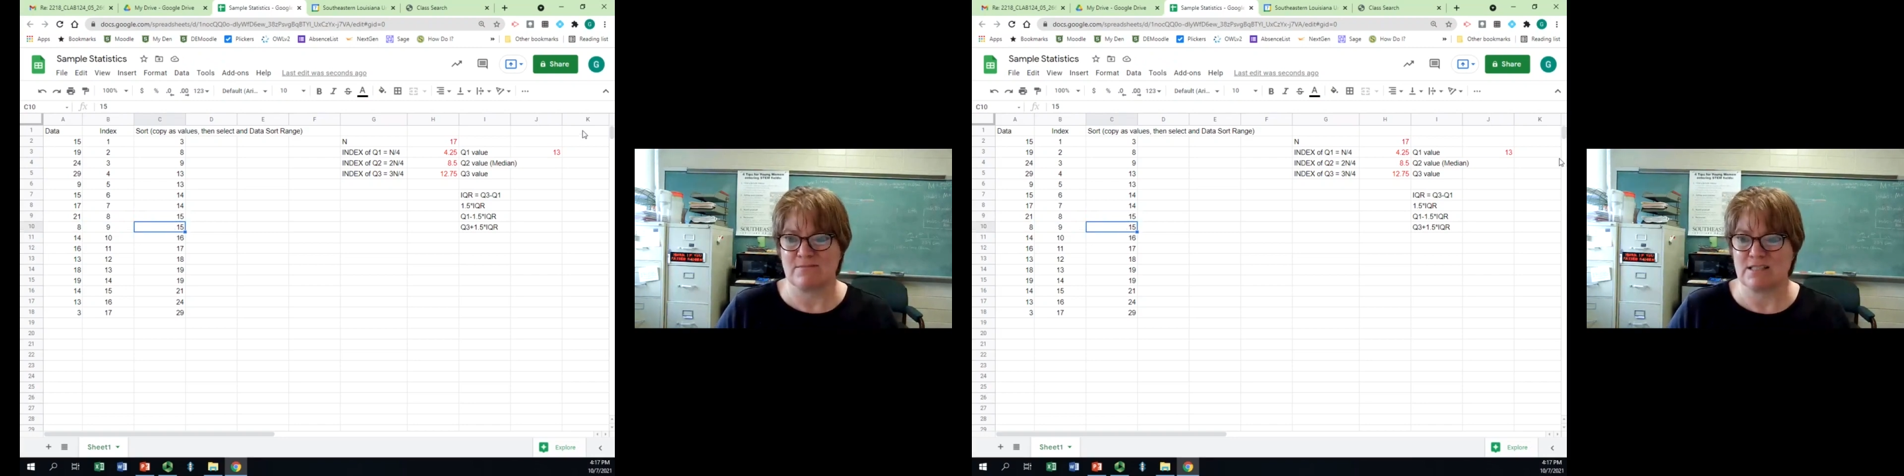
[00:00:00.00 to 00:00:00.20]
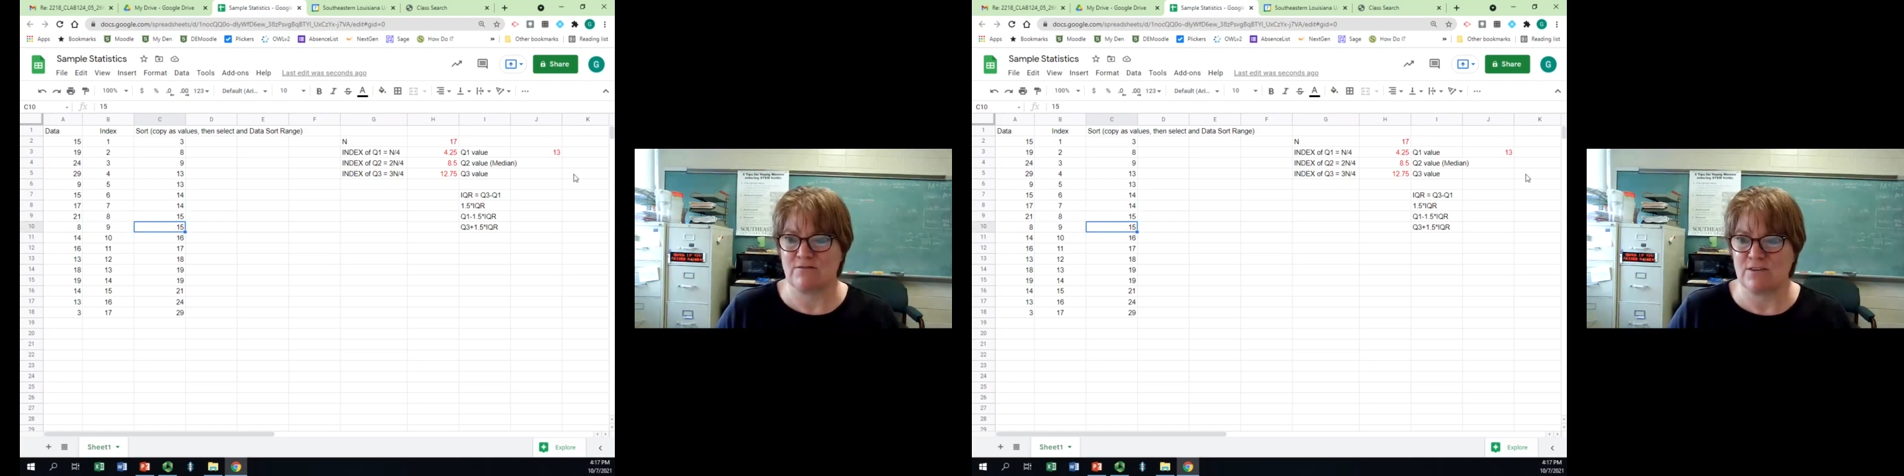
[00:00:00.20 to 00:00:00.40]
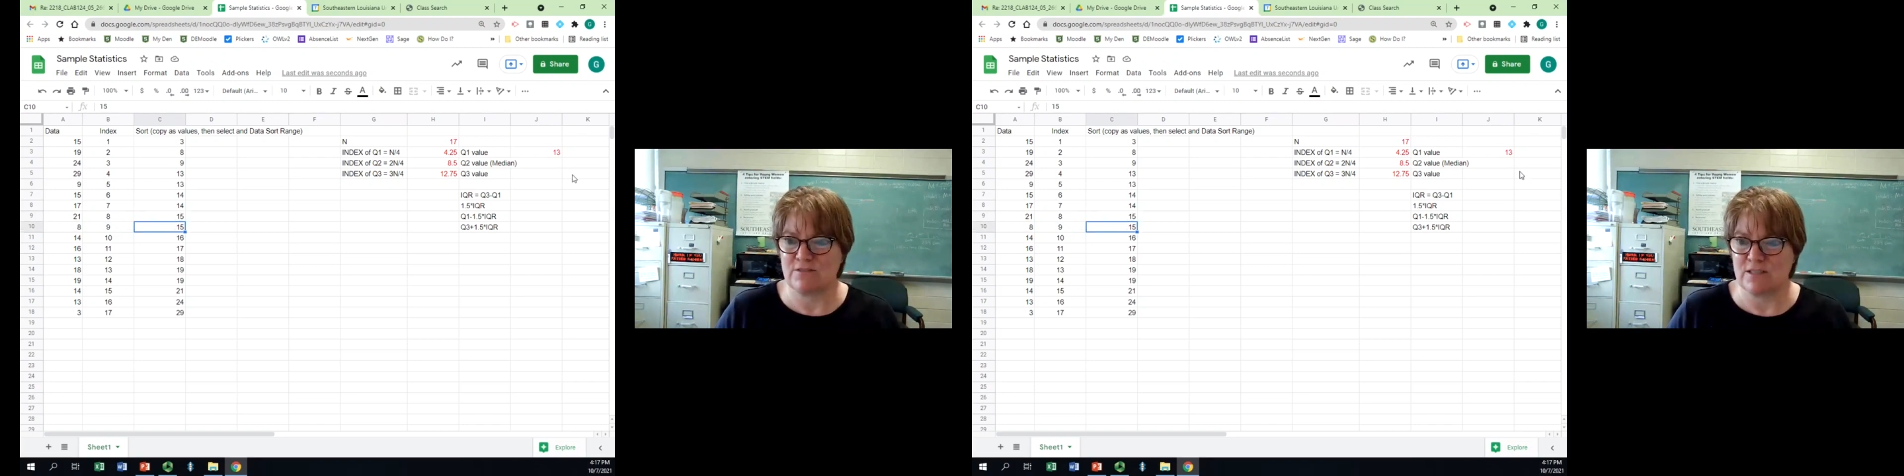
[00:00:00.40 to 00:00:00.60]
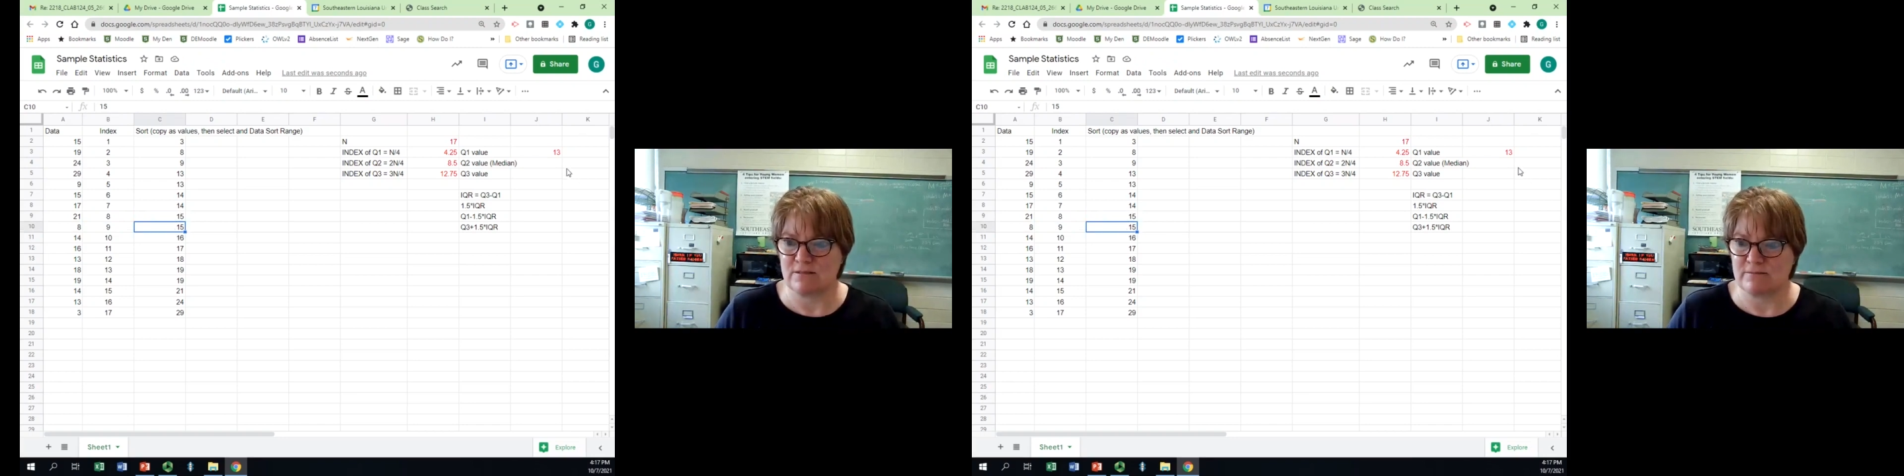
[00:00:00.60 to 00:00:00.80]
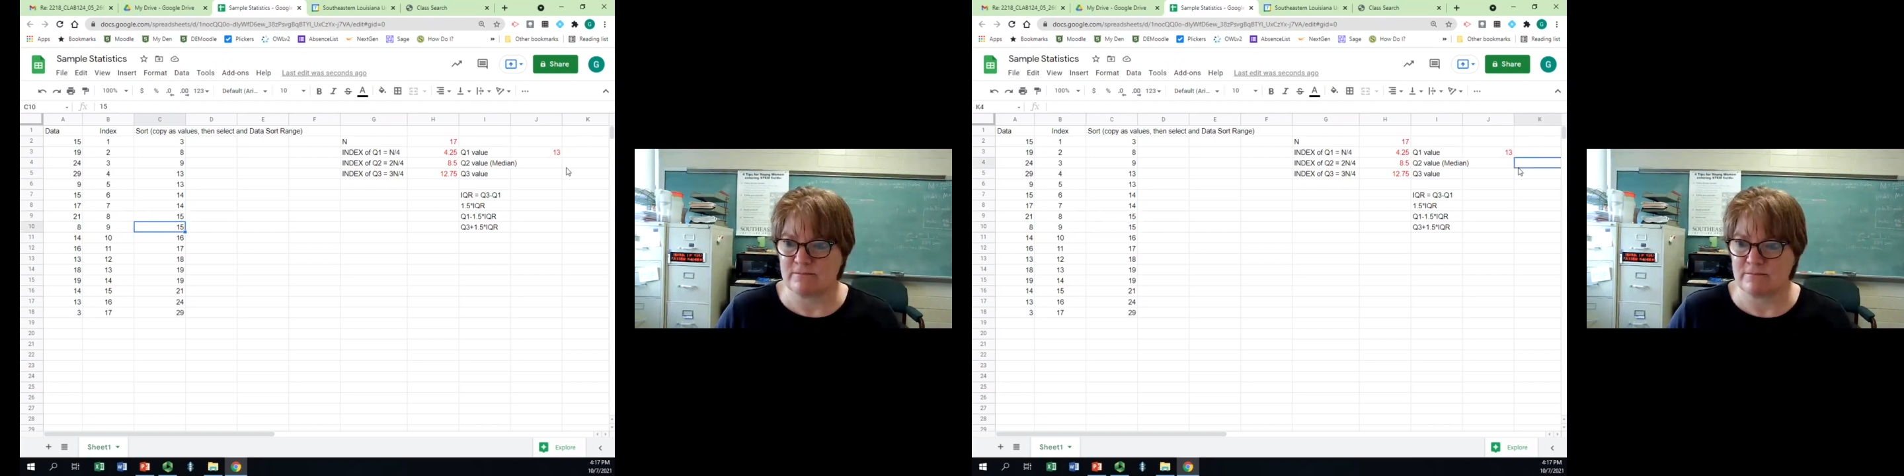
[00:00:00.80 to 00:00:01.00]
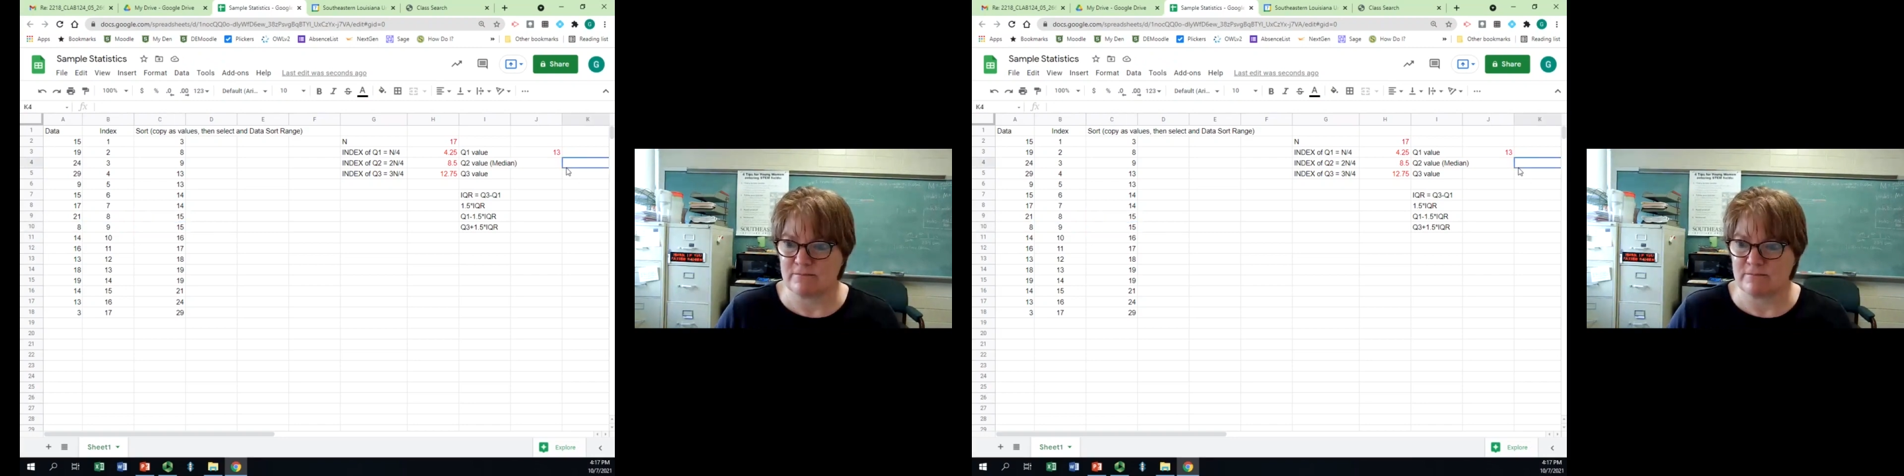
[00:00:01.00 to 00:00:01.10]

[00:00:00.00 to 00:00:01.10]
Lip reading: that's 15.